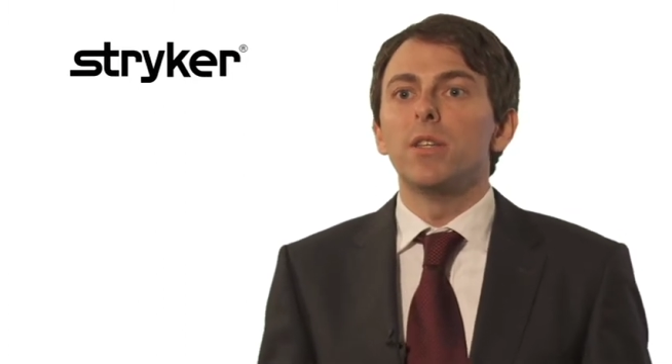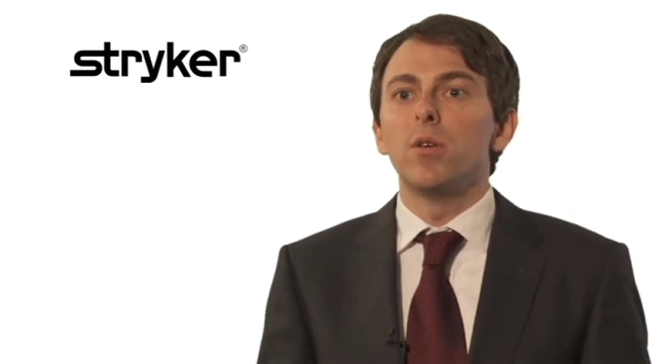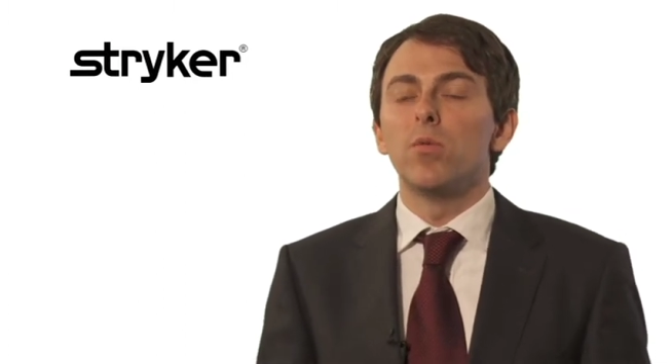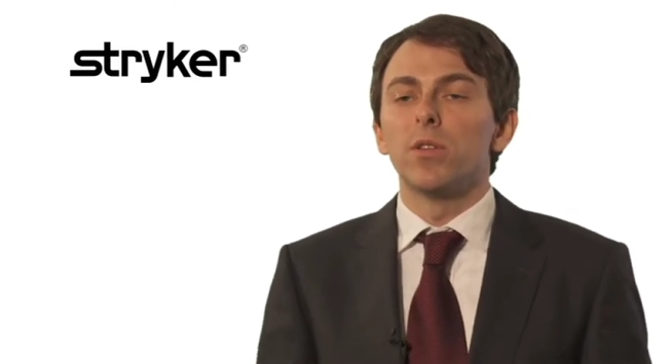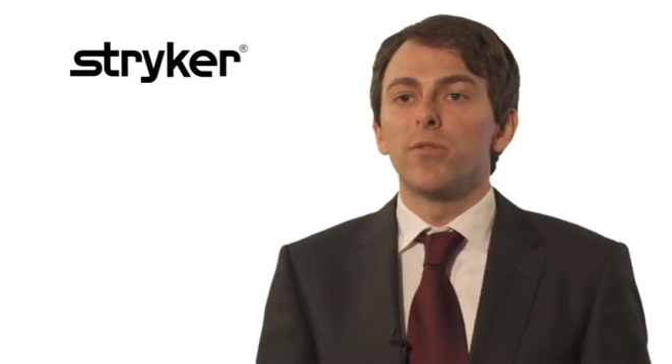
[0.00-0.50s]

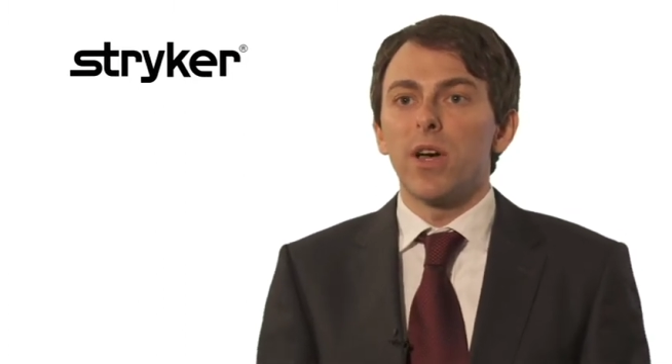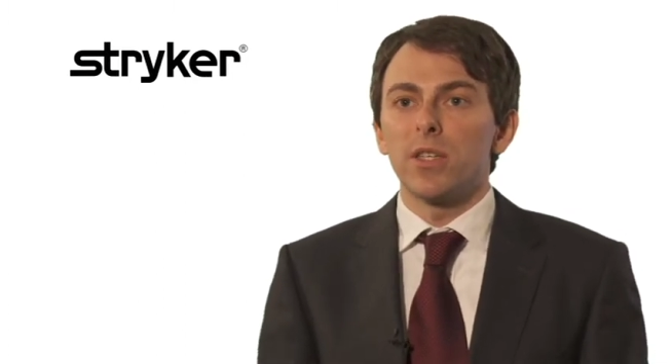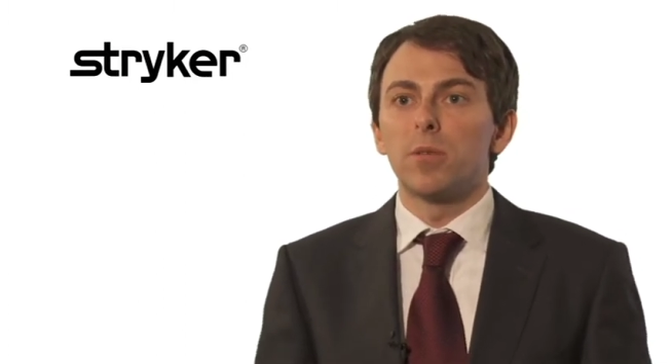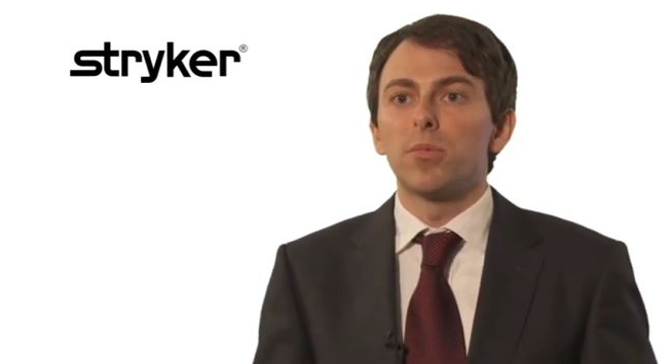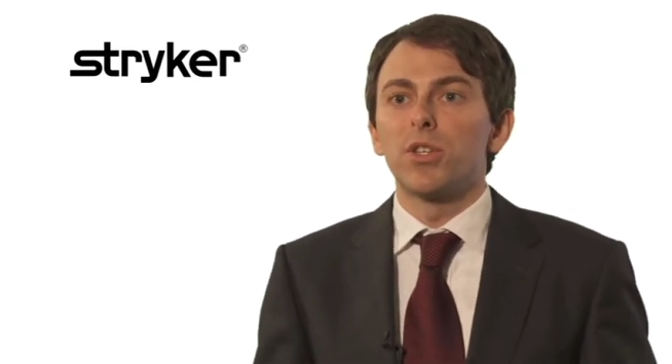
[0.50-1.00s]
they want
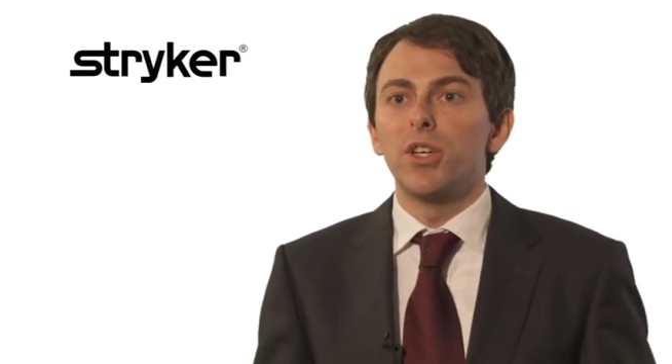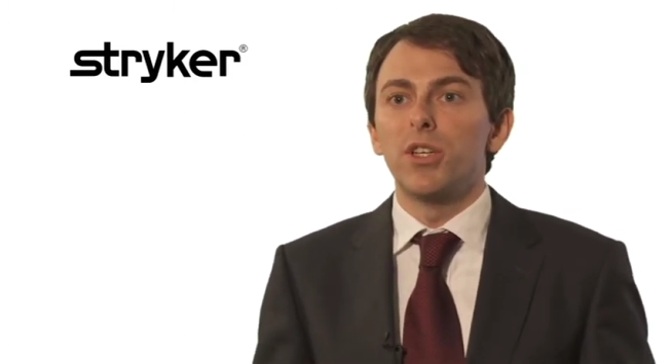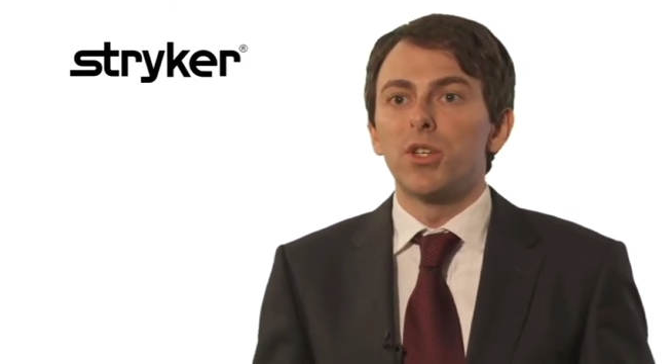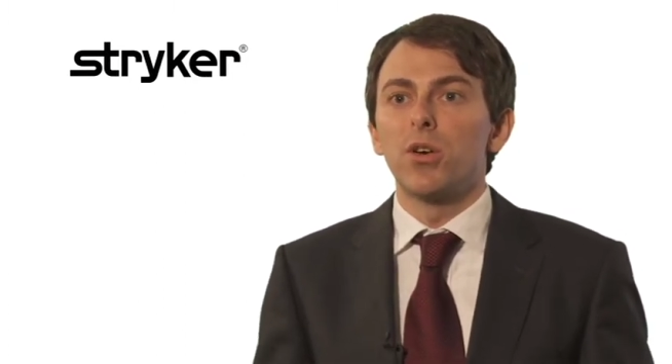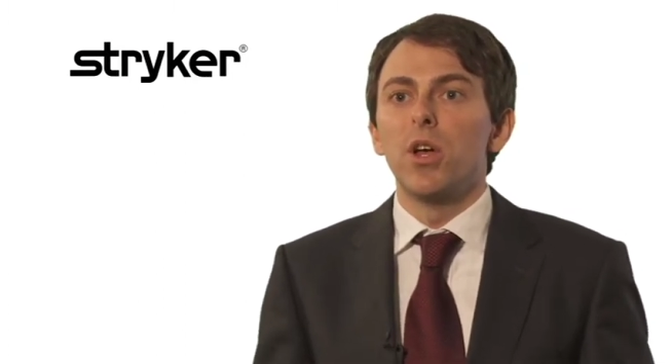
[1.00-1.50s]
faster
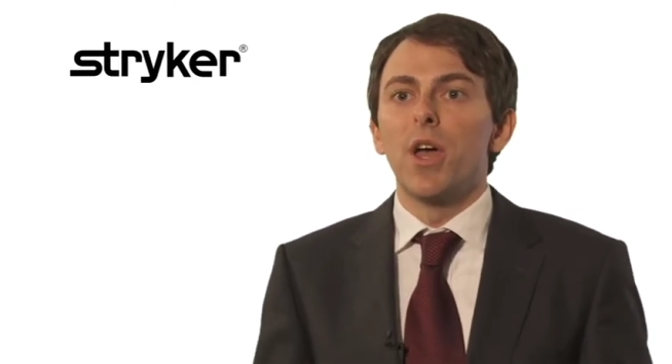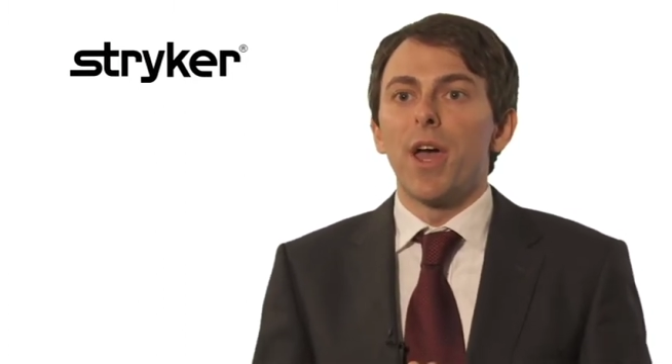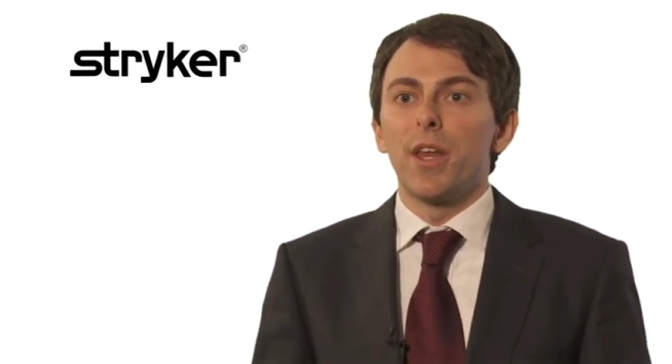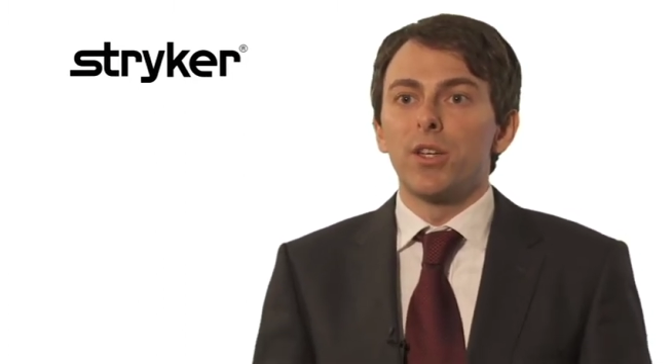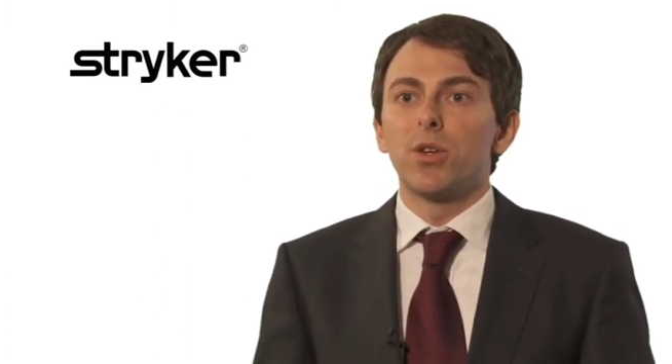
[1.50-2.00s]
procedure
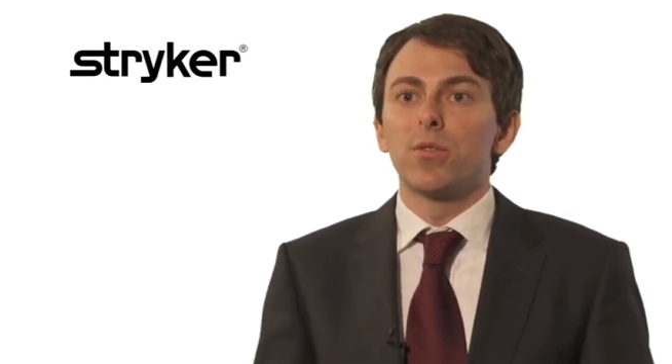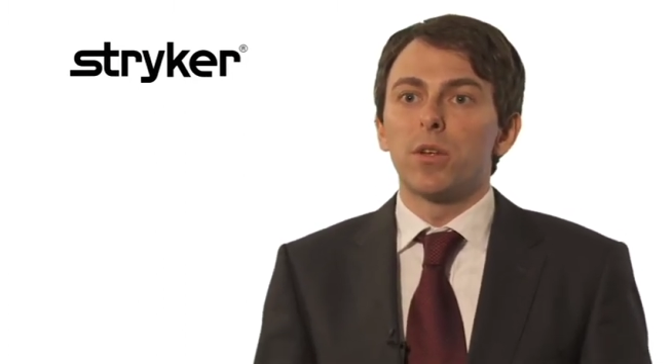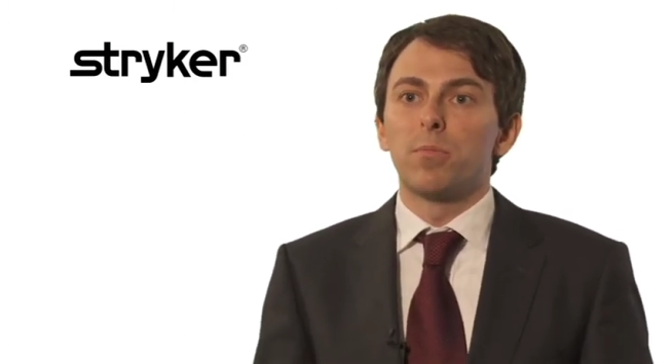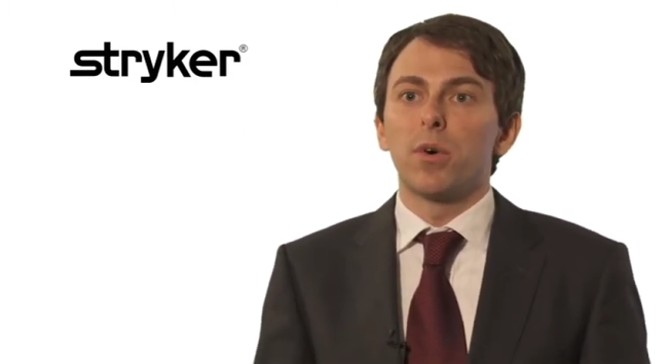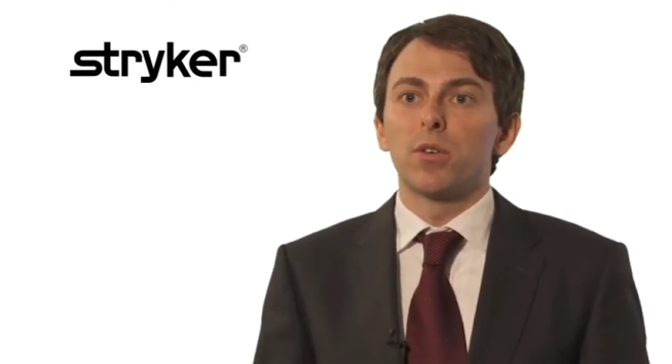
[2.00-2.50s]
and
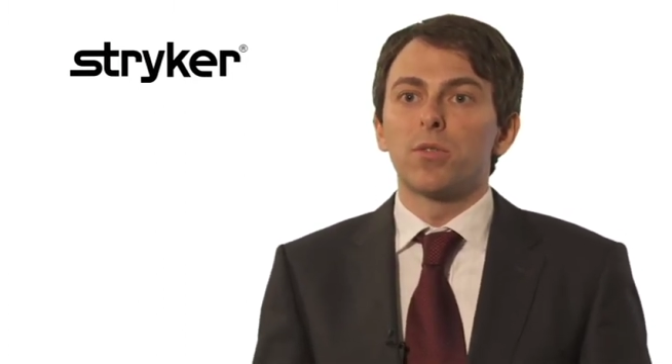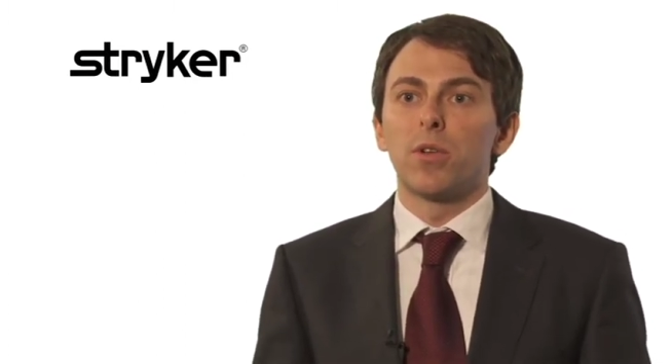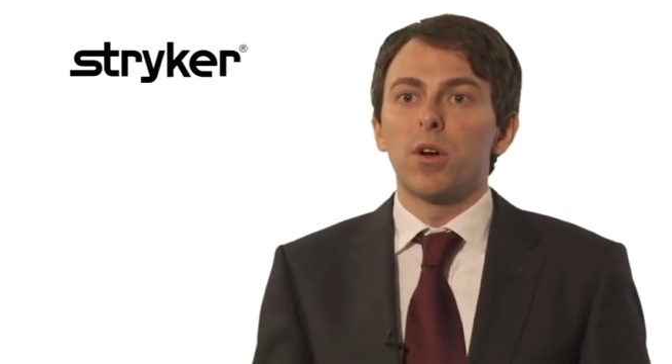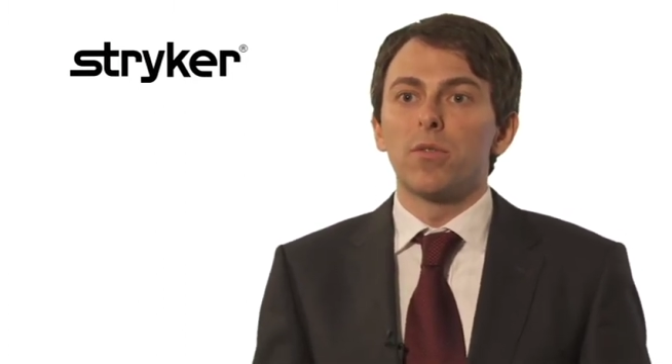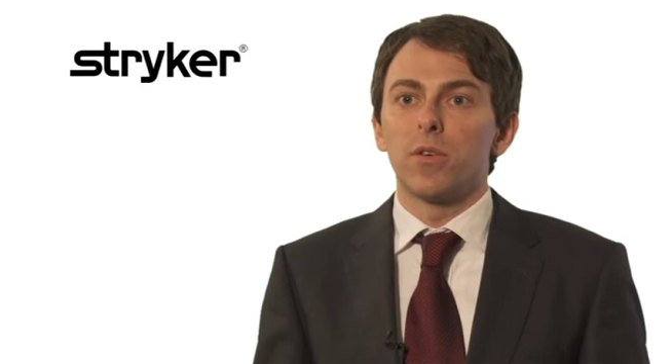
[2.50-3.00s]
shorter
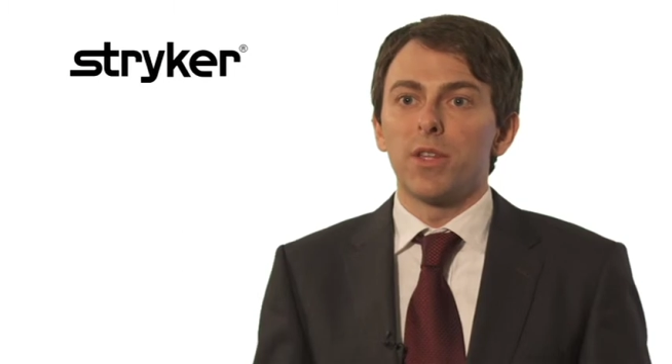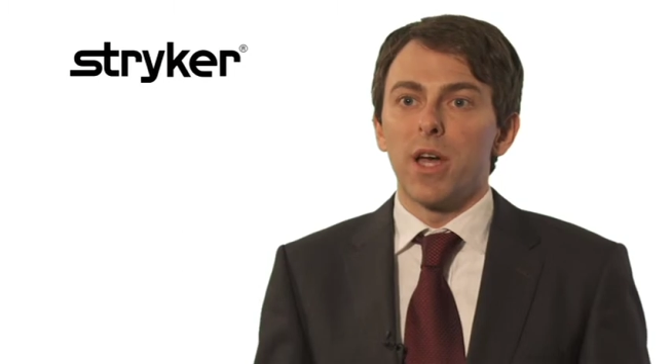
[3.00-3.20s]
post-recovery